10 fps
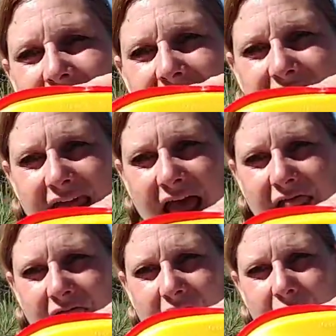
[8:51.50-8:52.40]

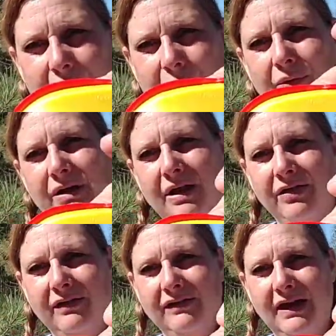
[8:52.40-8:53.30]
Yellow. Now
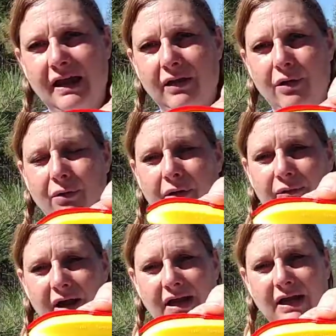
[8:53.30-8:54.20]
this yellow
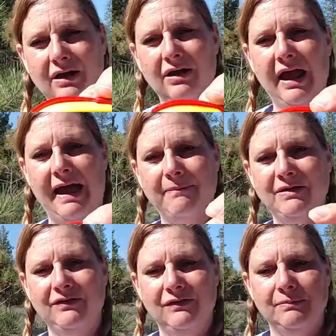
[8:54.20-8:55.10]
right here
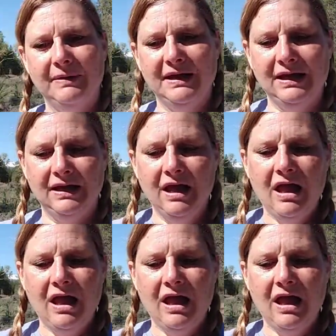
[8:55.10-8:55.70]
happens to be